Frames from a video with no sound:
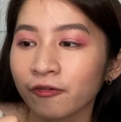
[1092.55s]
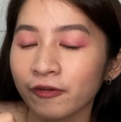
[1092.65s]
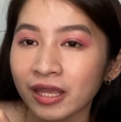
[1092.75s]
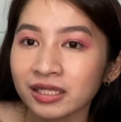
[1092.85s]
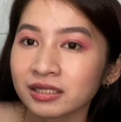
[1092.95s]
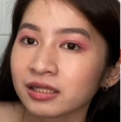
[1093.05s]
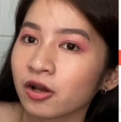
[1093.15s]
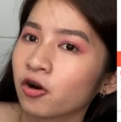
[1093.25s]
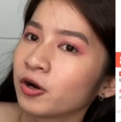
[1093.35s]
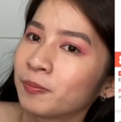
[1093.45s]
face
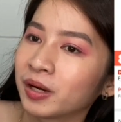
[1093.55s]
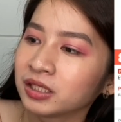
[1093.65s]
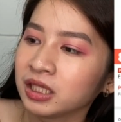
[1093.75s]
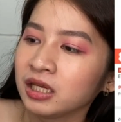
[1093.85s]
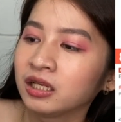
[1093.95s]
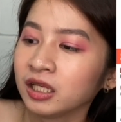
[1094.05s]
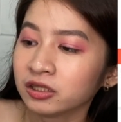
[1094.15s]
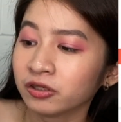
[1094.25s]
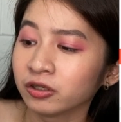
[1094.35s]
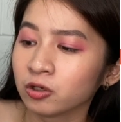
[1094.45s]
or body
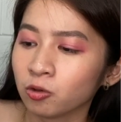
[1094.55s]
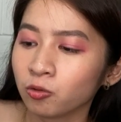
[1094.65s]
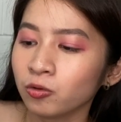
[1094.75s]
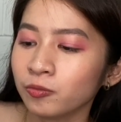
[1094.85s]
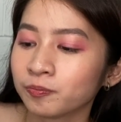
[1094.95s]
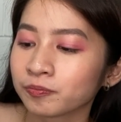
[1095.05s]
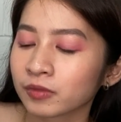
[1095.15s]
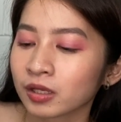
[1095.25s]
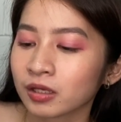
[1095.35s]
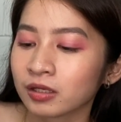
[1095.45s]
glitter glue.
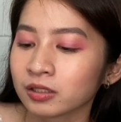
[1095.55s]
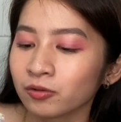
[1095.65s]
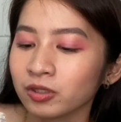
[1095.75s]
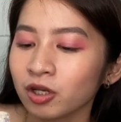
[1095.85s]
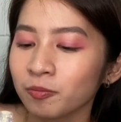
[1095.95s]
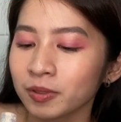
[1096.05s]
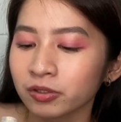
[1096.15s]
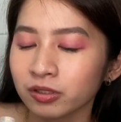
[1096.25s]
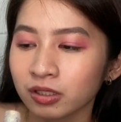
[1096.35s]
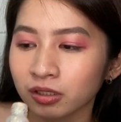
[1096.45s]
So, hindi ko pa
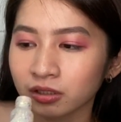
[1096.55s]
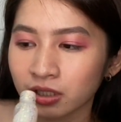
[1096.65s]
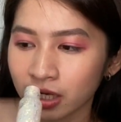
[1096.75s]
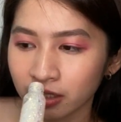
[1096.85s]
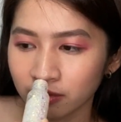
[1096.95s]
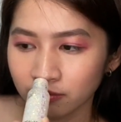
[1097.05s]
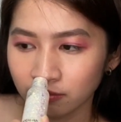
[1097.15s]
ito natatry.